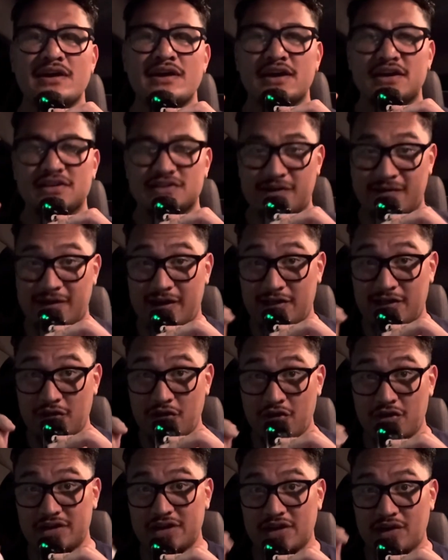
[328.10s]
Tyrell
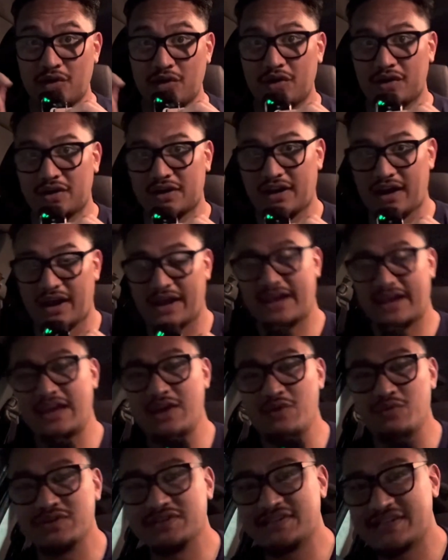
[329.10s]
Herndon looked like he
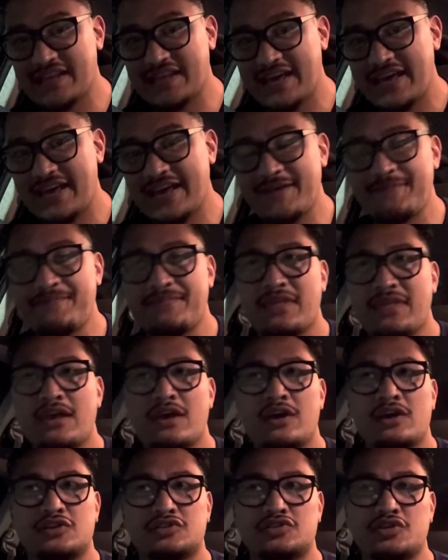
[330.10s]
was there
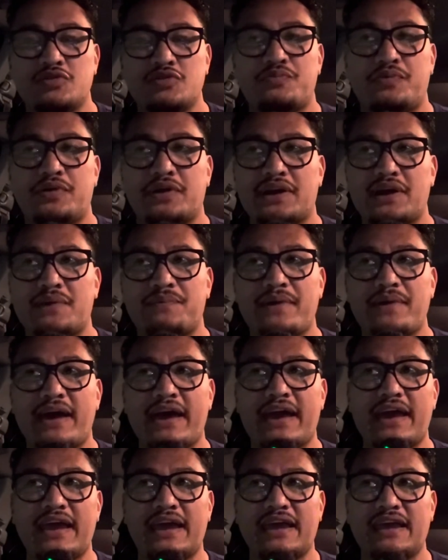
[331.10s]
to put up
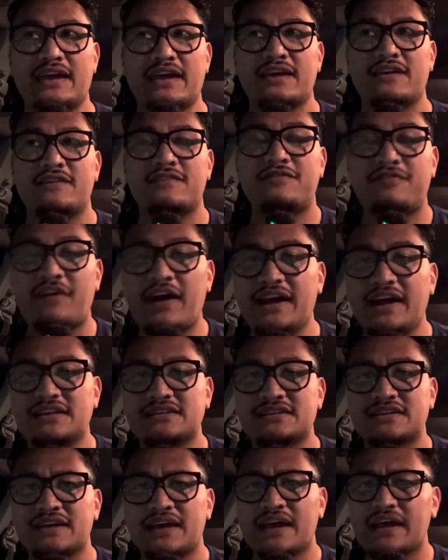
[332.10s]
a
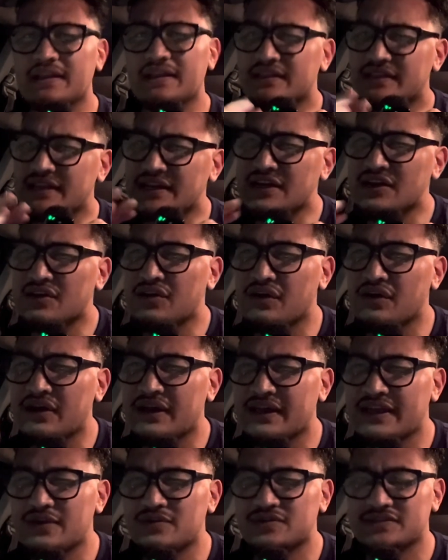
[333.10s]
fight. He didn't look
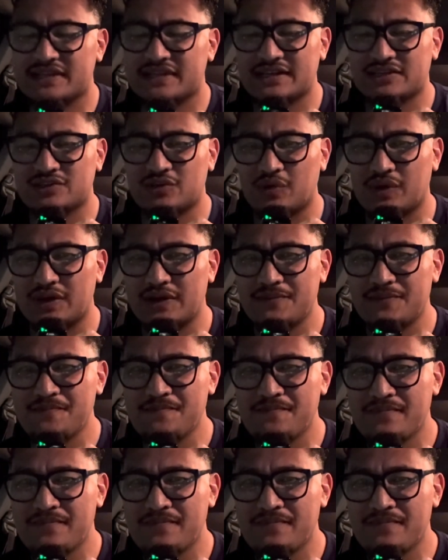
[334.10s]
like he was there to win.